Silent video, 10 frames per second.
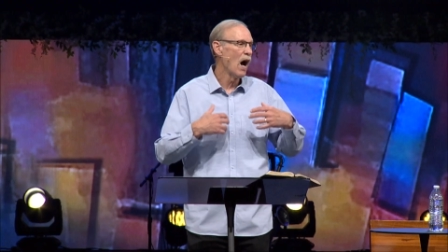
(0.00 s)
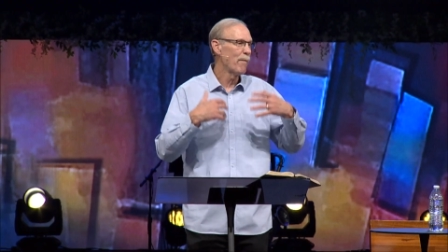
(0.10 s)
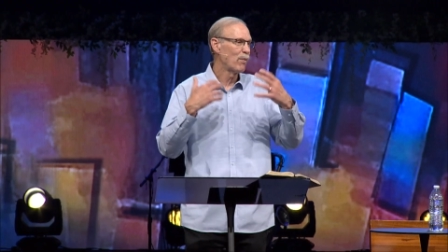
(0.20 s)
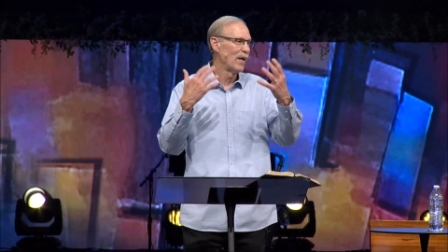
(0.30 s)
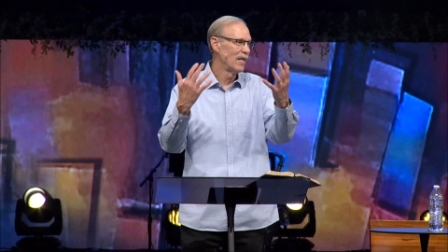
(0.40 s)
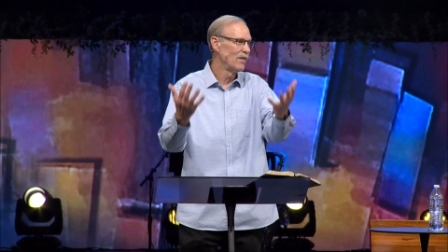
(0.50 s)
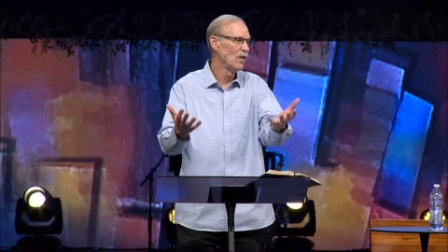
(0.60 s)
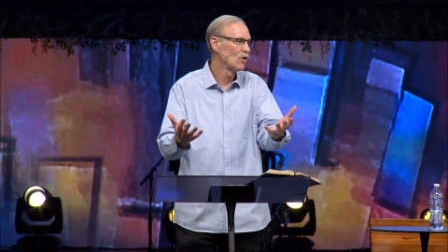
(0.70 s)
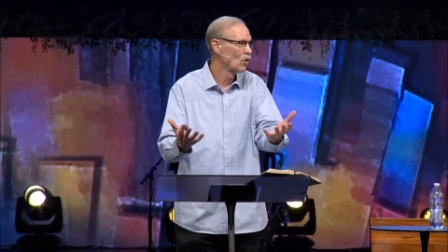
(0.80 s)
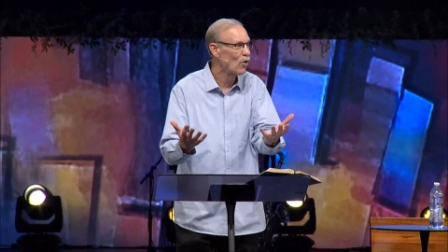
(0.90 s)
operate in
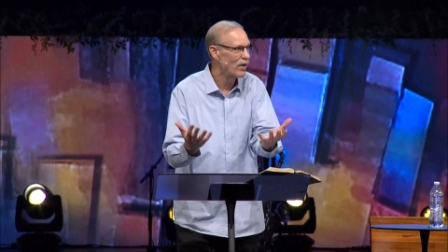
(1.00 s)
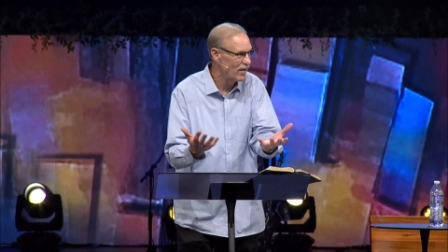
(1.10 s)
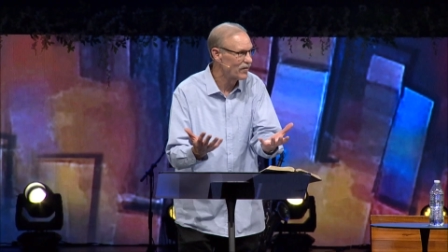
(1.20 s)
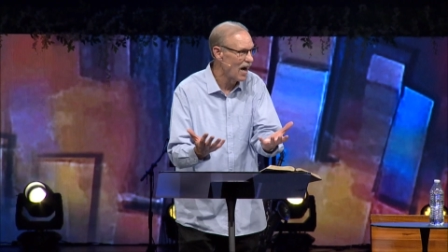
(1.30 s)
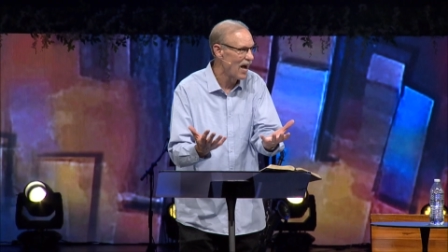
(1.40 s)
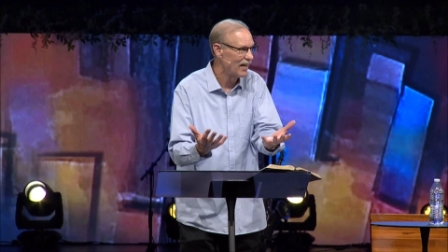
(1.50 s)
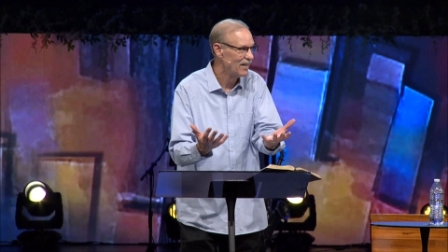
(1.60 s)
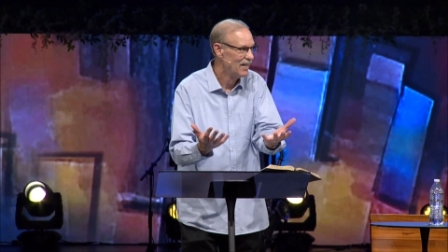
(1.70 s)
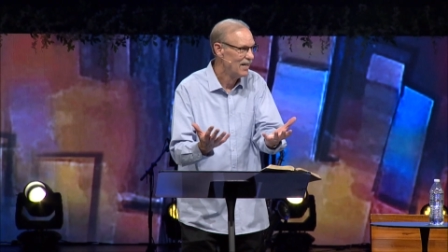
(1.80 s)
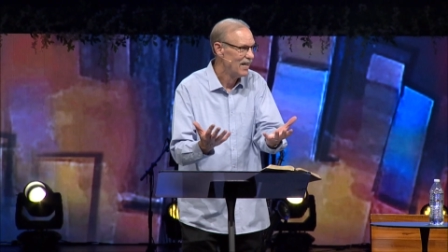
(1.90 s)
the authority of God.
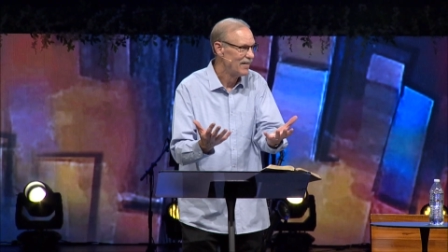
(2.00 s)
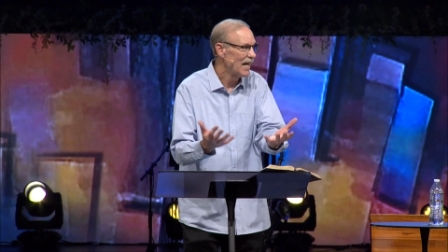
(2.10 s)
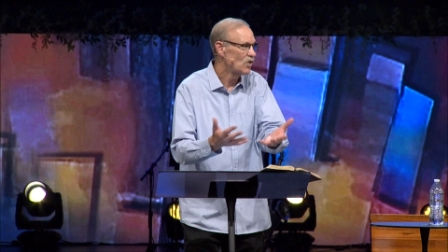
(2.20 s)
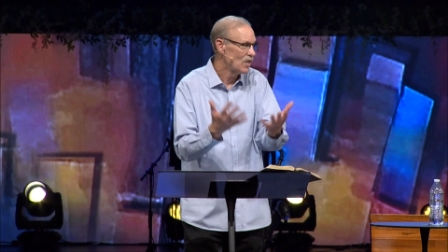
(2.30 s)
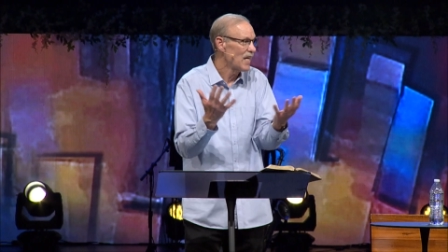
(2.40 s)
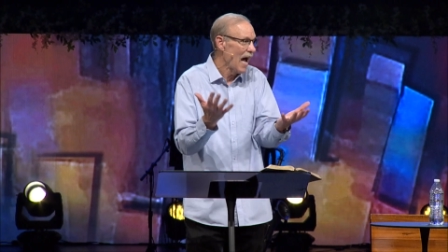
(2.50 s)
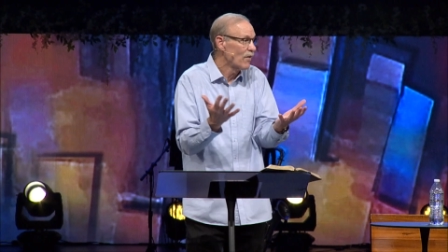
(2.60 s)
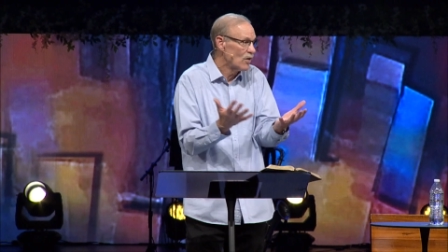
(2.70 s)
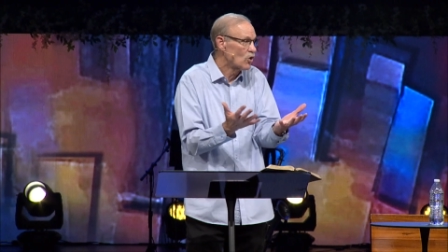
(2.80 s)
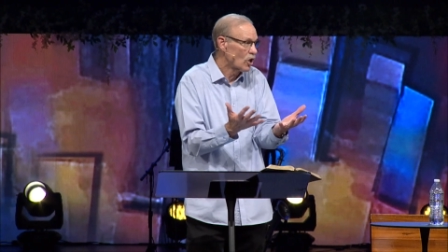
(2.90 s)
That's just
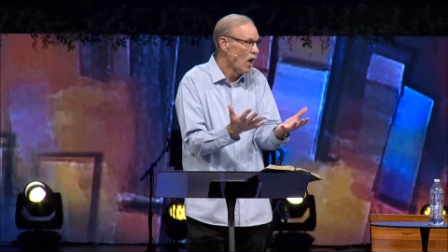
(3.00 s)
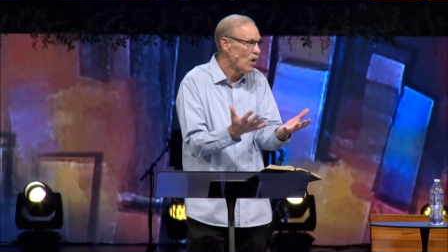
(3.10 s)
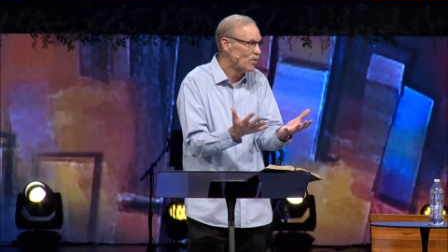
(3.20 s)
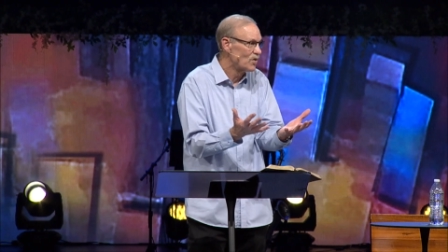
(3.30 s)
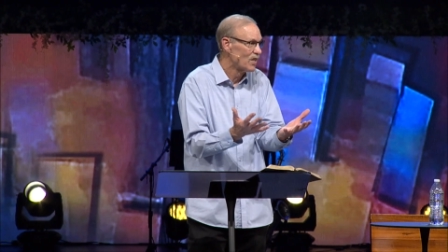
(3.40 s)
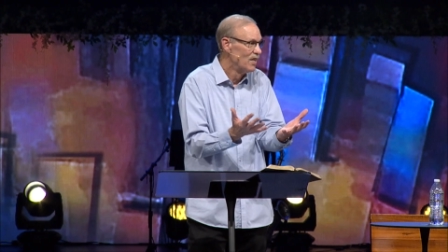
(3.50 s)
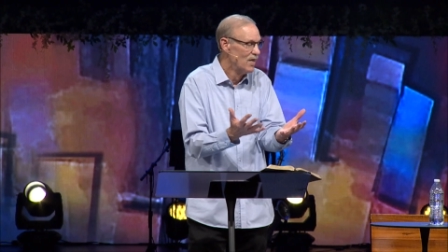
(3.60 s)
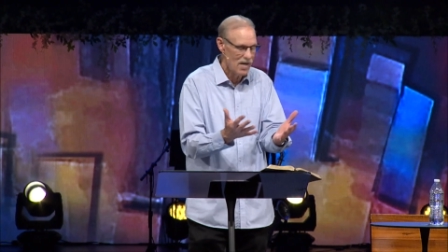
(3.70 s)
how this goes.